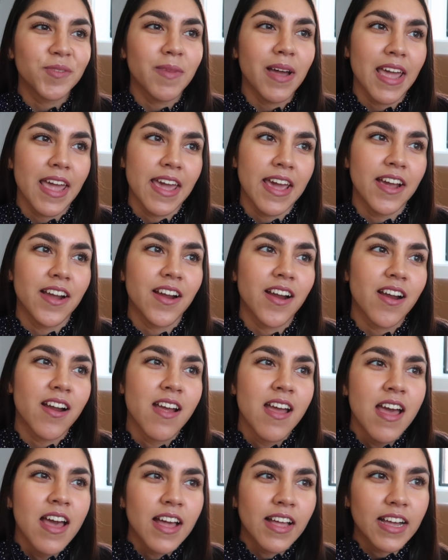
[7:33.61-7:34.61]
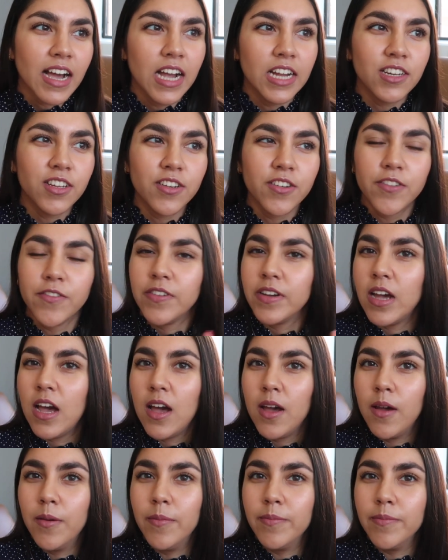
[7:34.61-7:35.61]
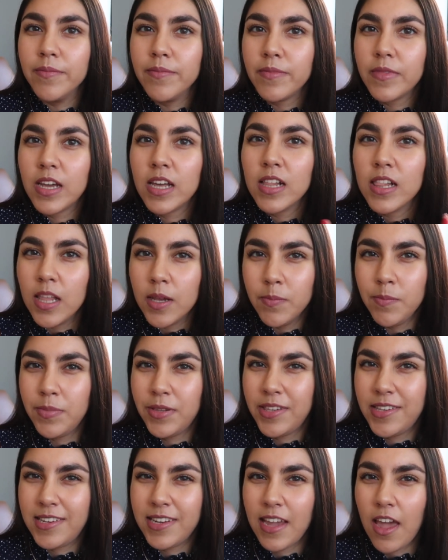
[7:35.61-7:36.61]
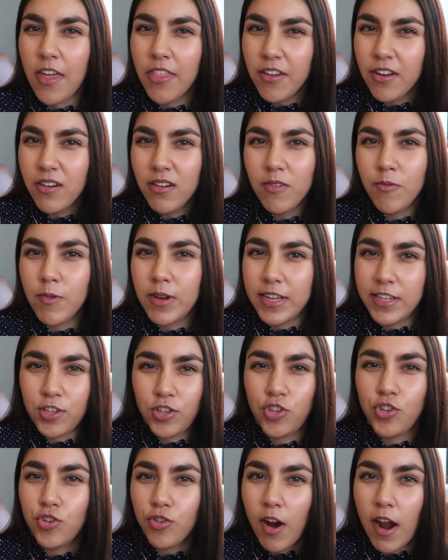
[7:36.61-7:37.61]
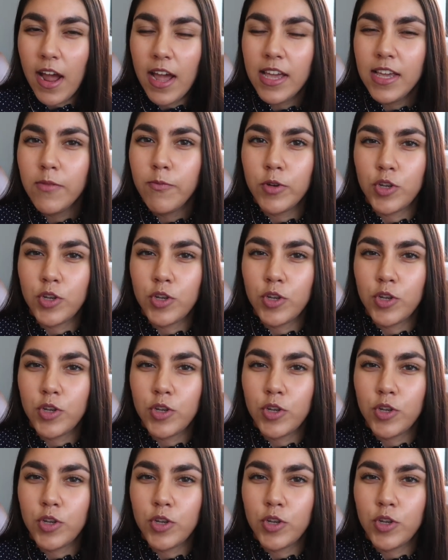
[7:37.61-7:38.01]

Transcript: my hair kind of clumps together when it's dry,